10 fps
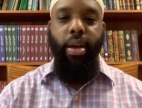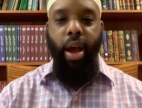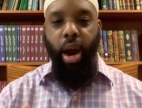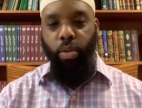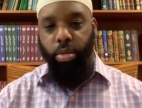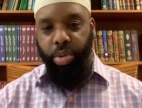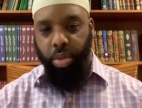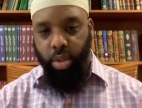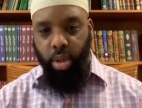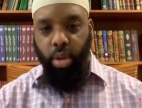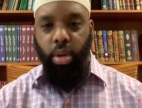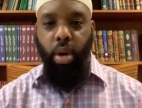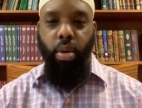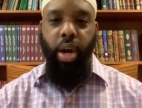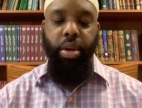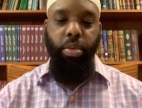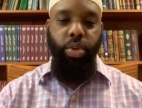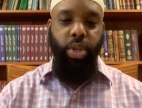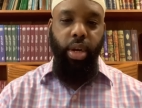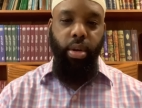arab sallallahu alaihi
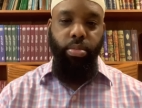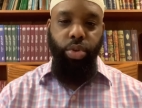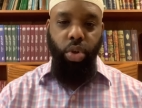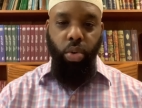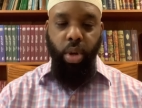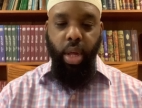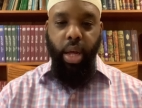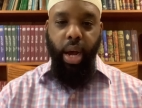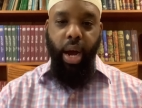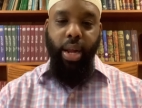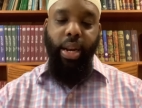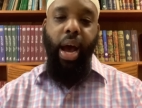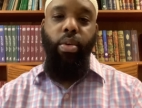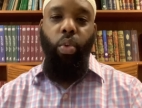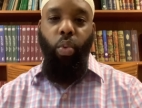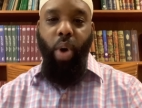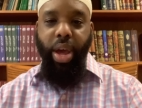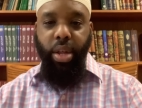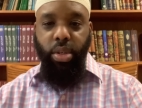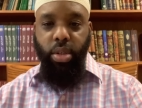wasallam so uh, not
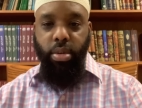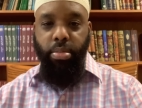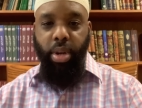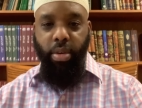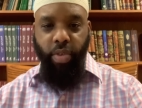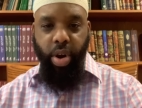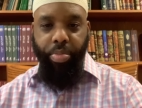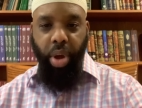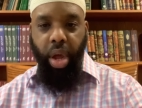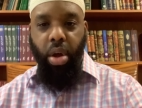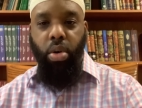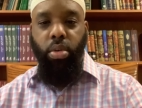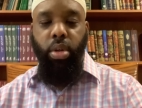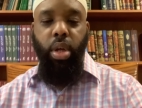white meaning very pale